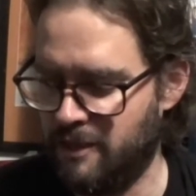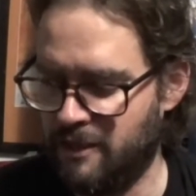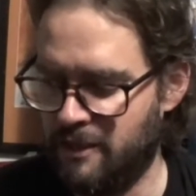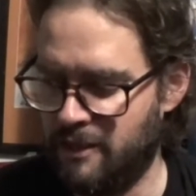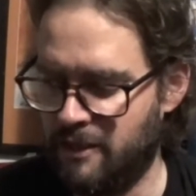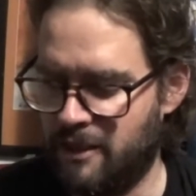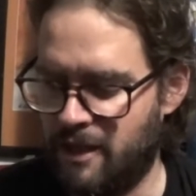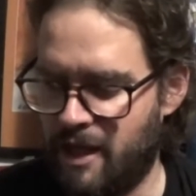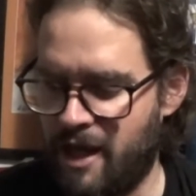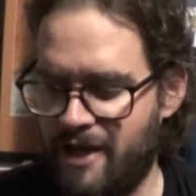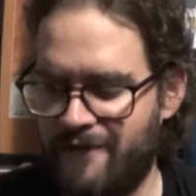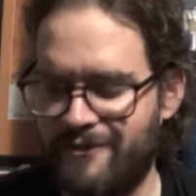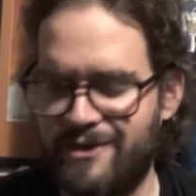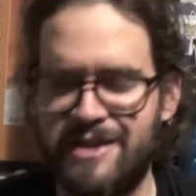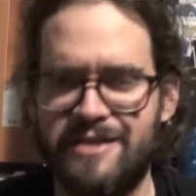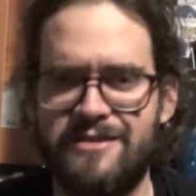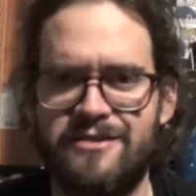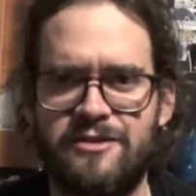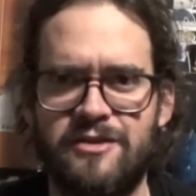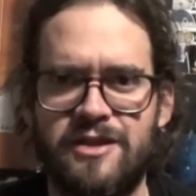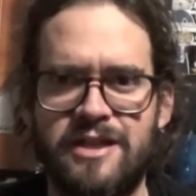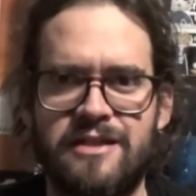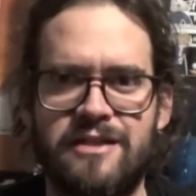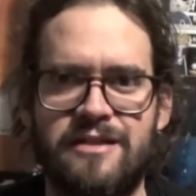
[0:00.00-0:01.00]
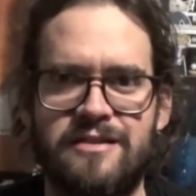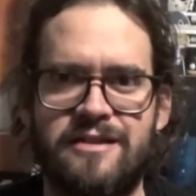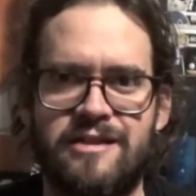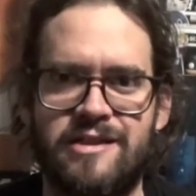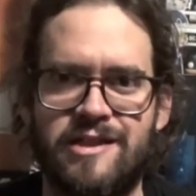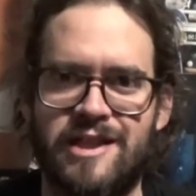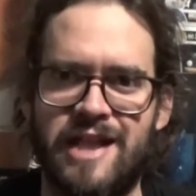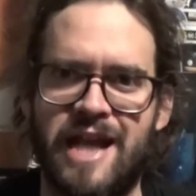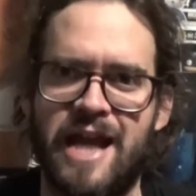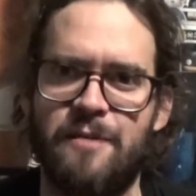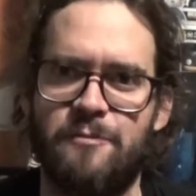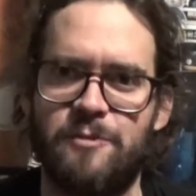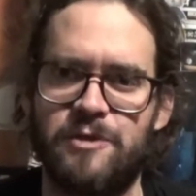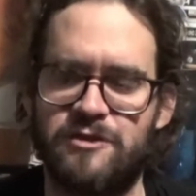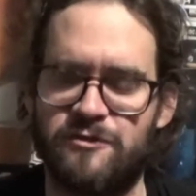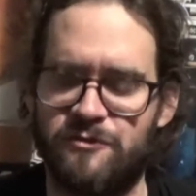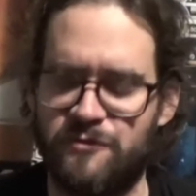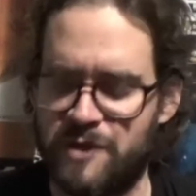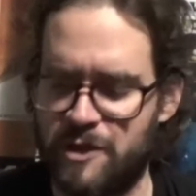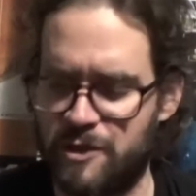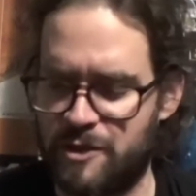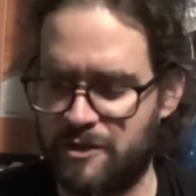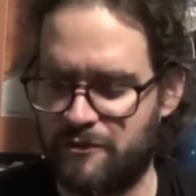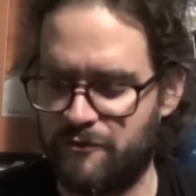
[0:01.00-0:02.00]
Obviously this is an
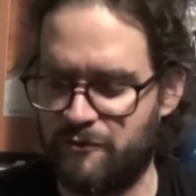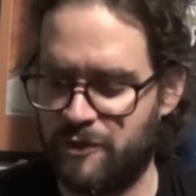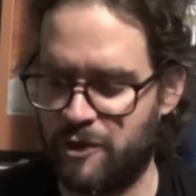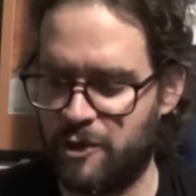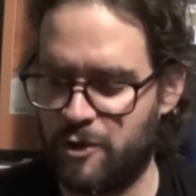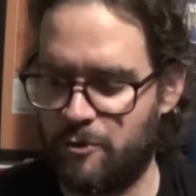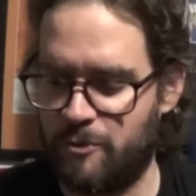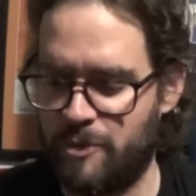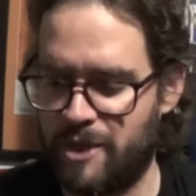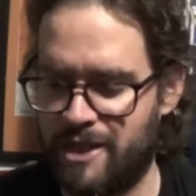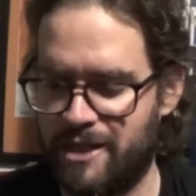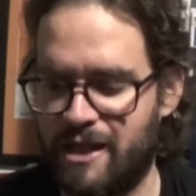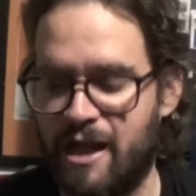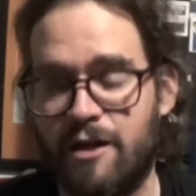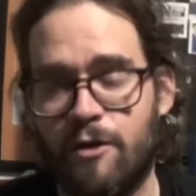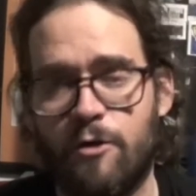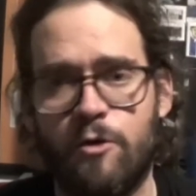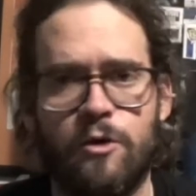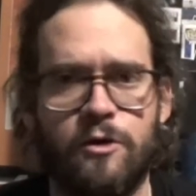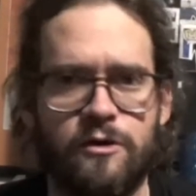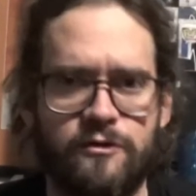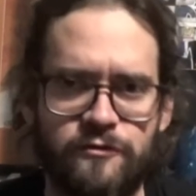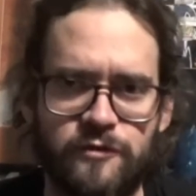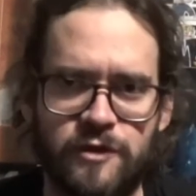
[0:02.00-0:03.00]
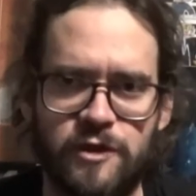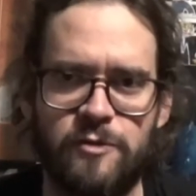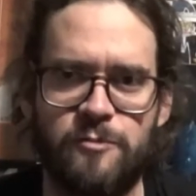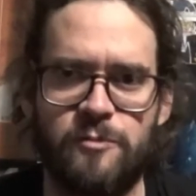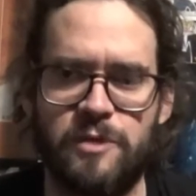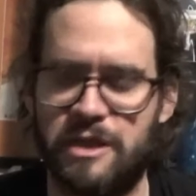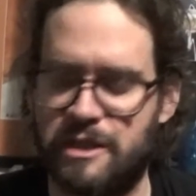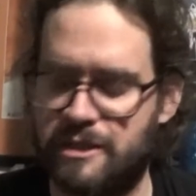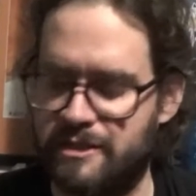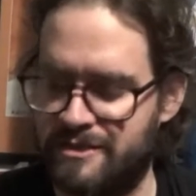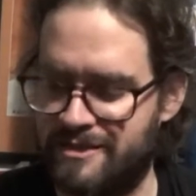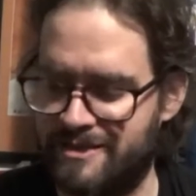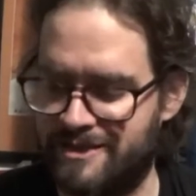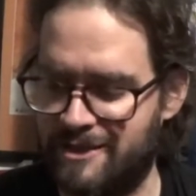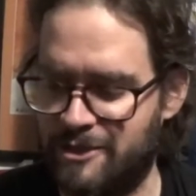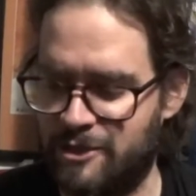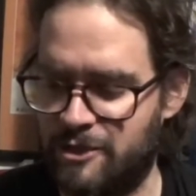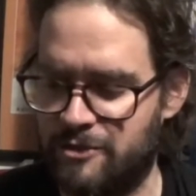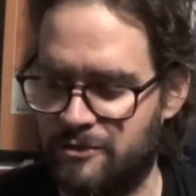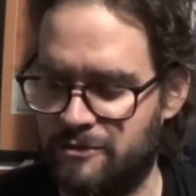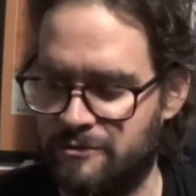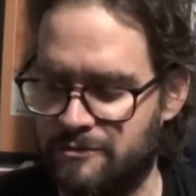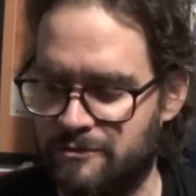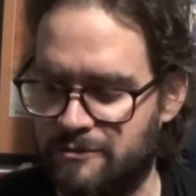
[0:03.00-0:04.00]
atmospheric film and not a horror film, but it's
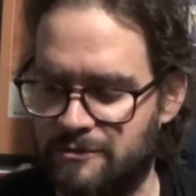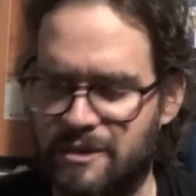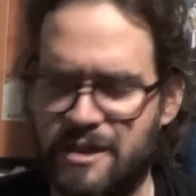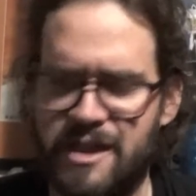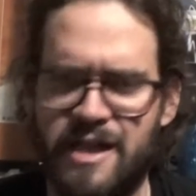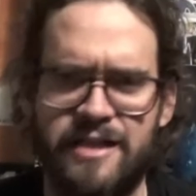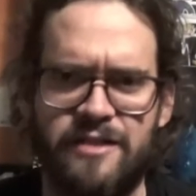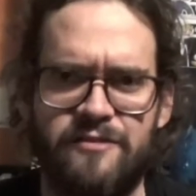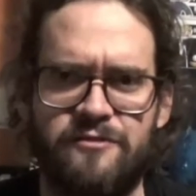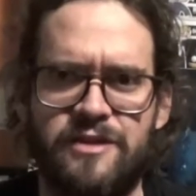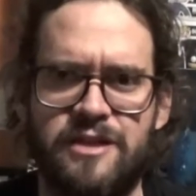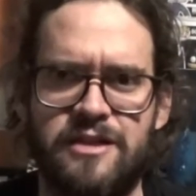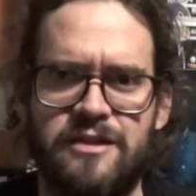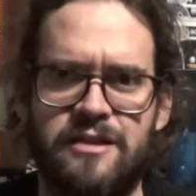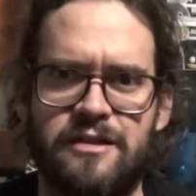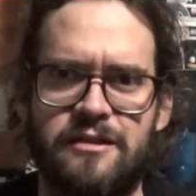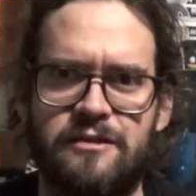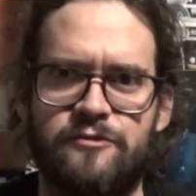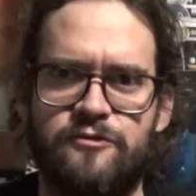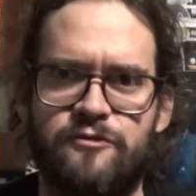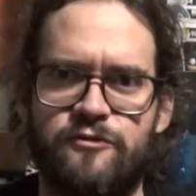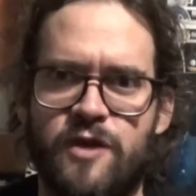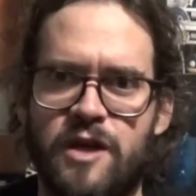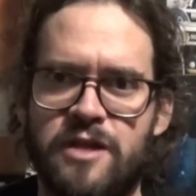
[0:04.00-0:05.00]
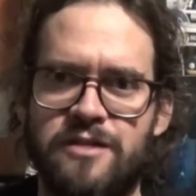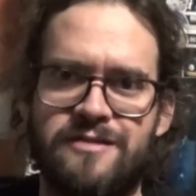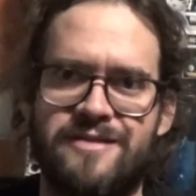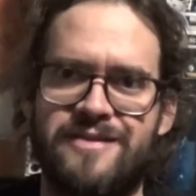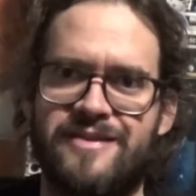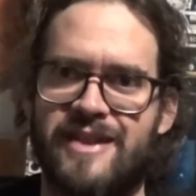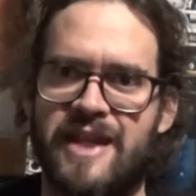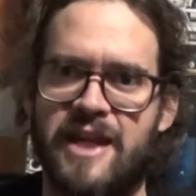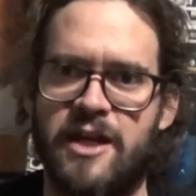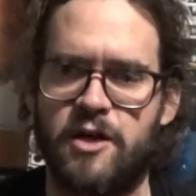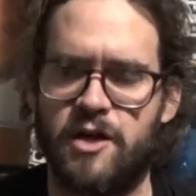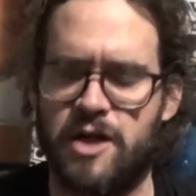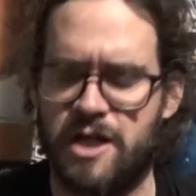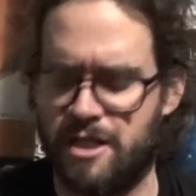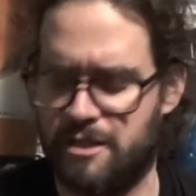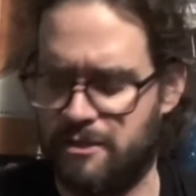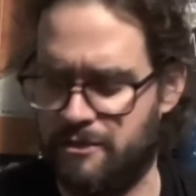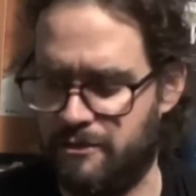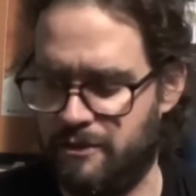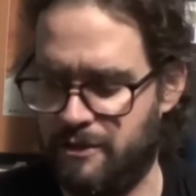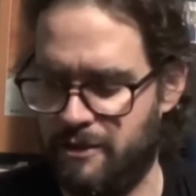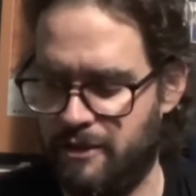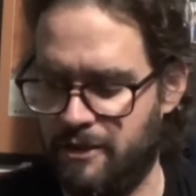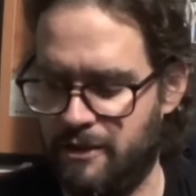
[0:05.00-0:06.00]
still kind of in the fun, scary
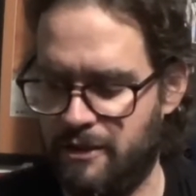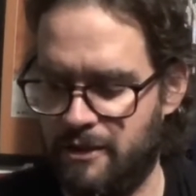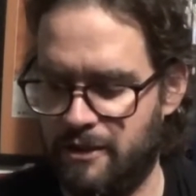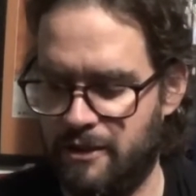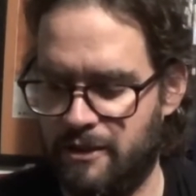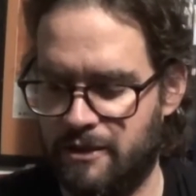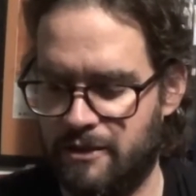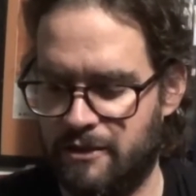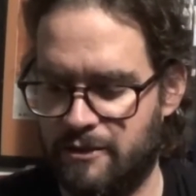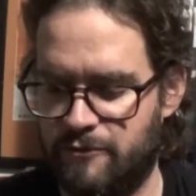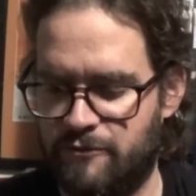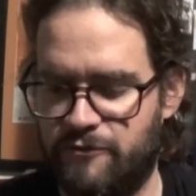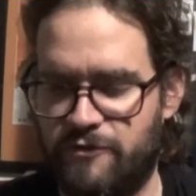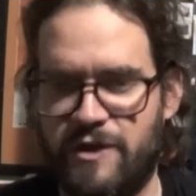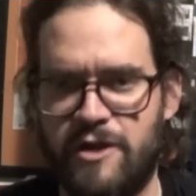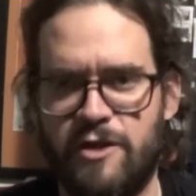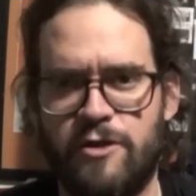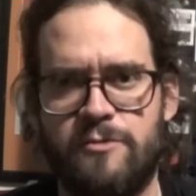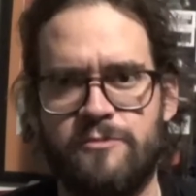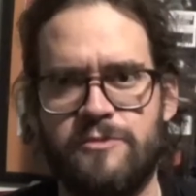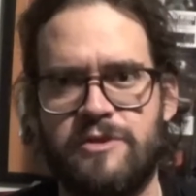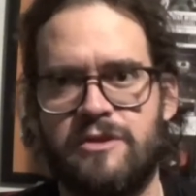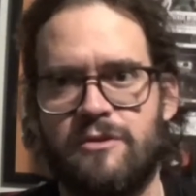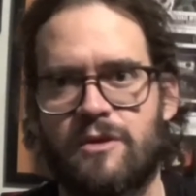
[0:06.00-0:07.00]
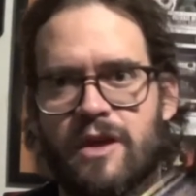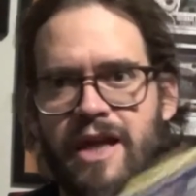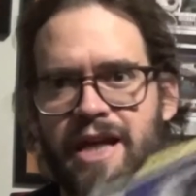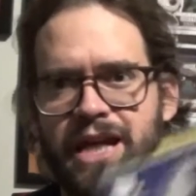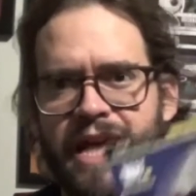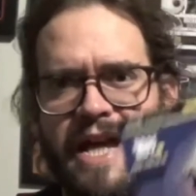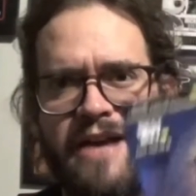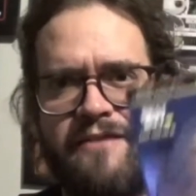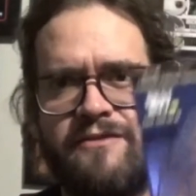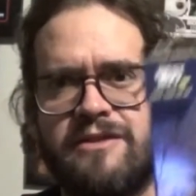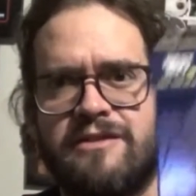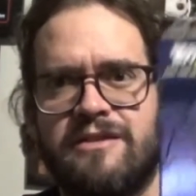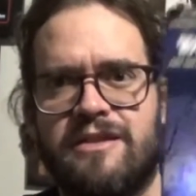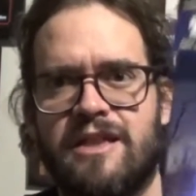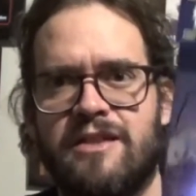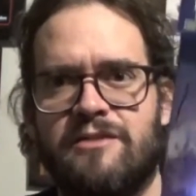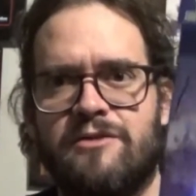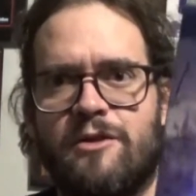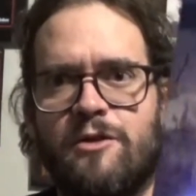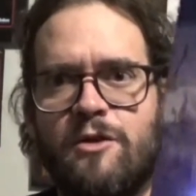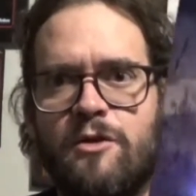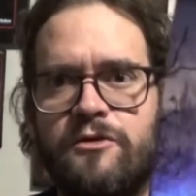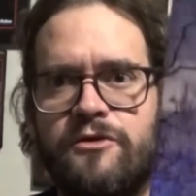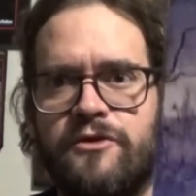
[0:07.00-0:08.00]
films. And I haven't seen
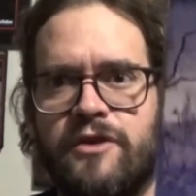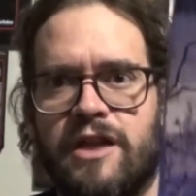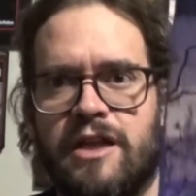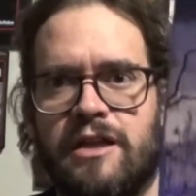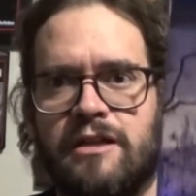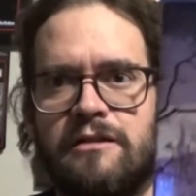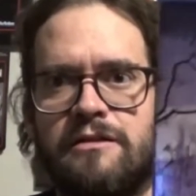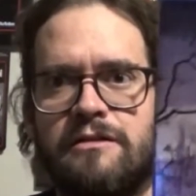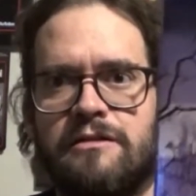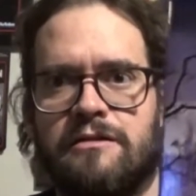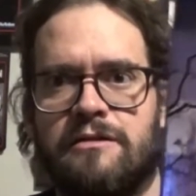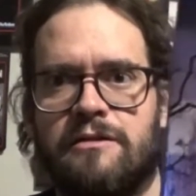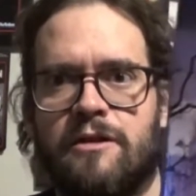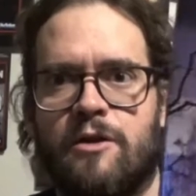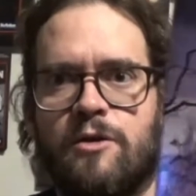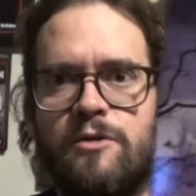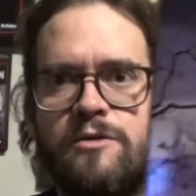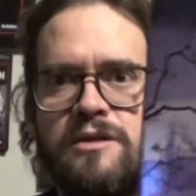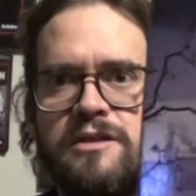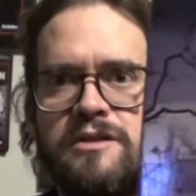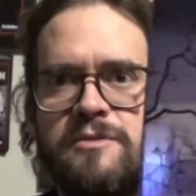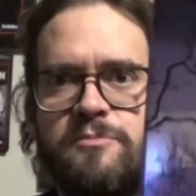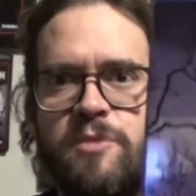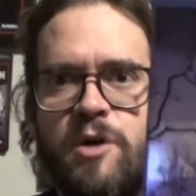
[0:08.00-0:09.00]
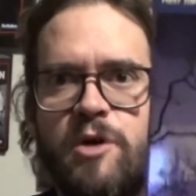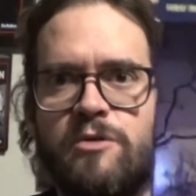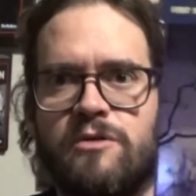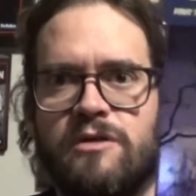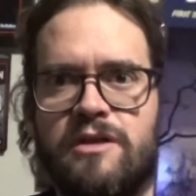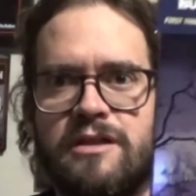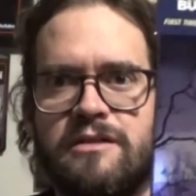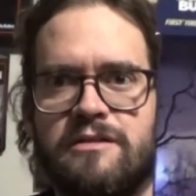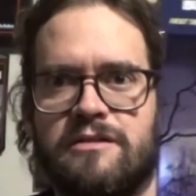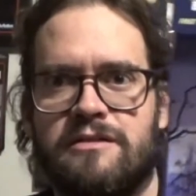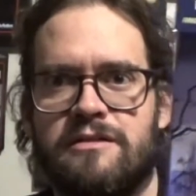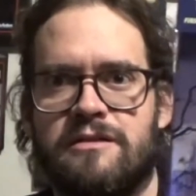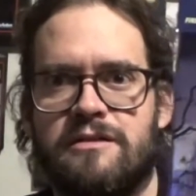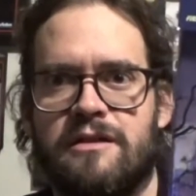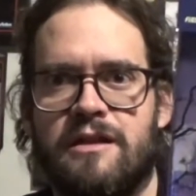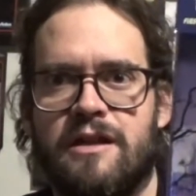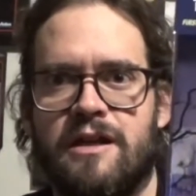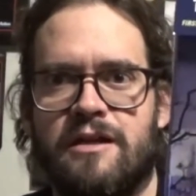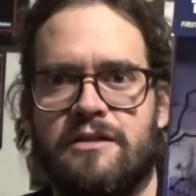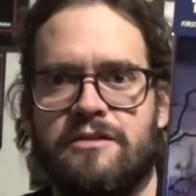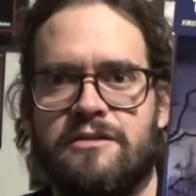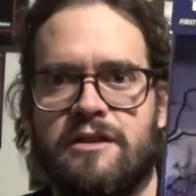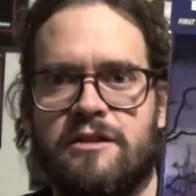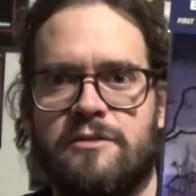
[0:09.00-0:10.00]
the whole thing. Hocus Pocus,
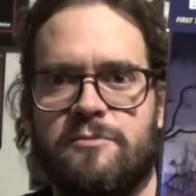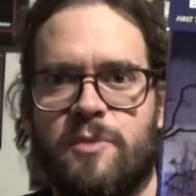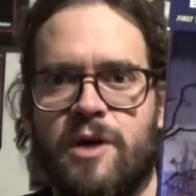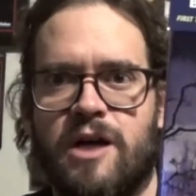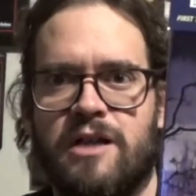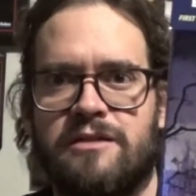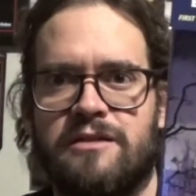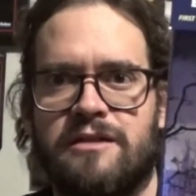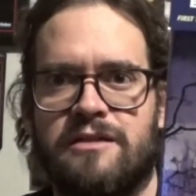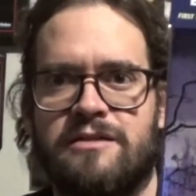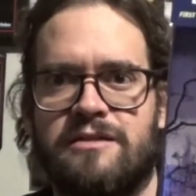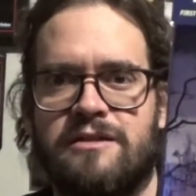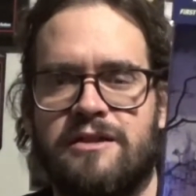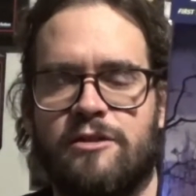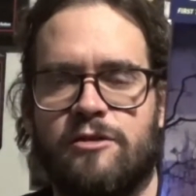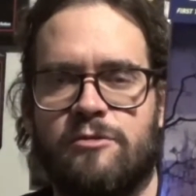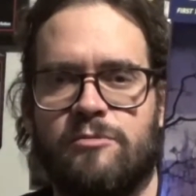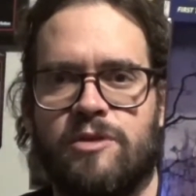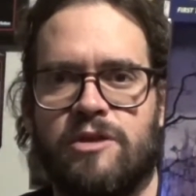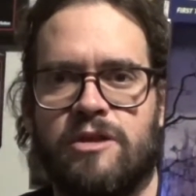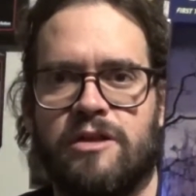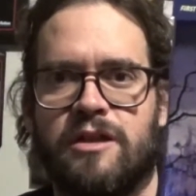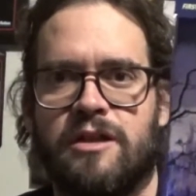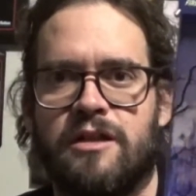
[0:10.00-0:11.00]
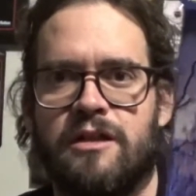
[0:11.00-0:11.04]
just bought this Steelbook.